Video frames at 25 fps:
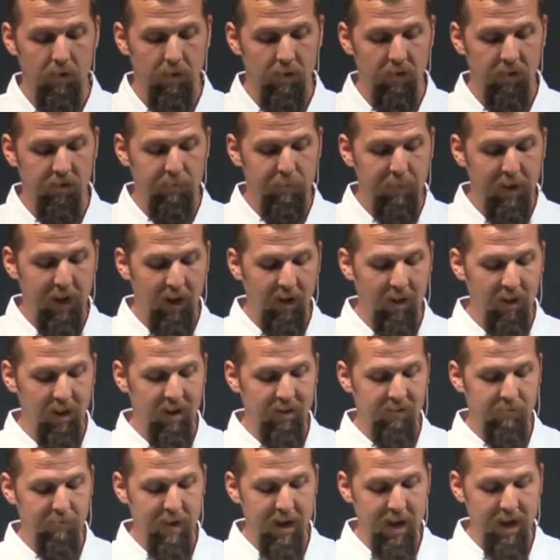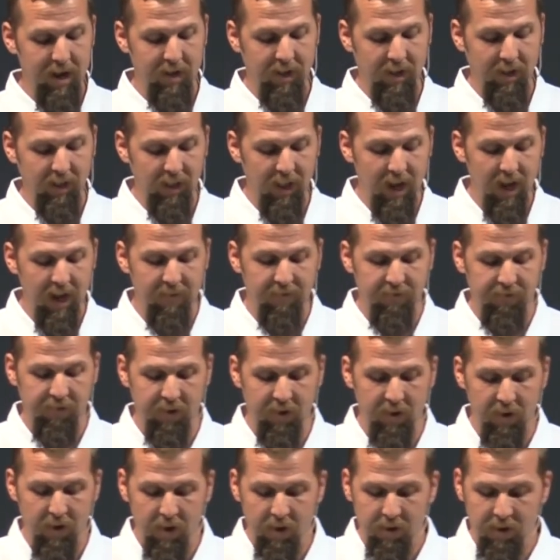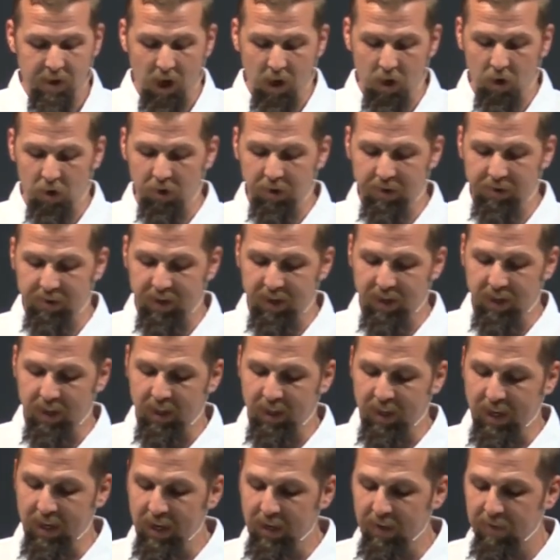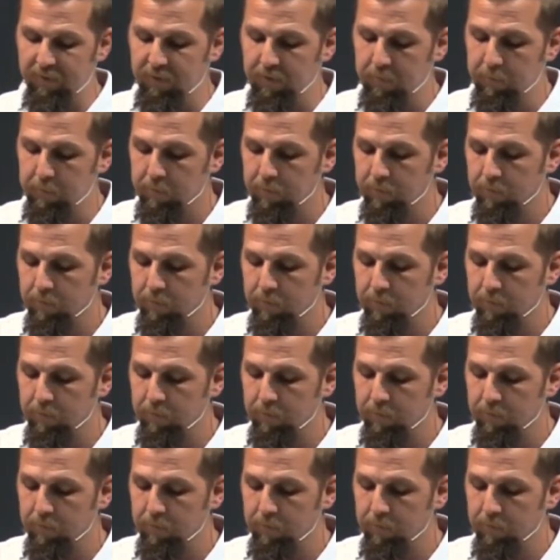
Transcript: This paralyzed man, he left. Not only did he leave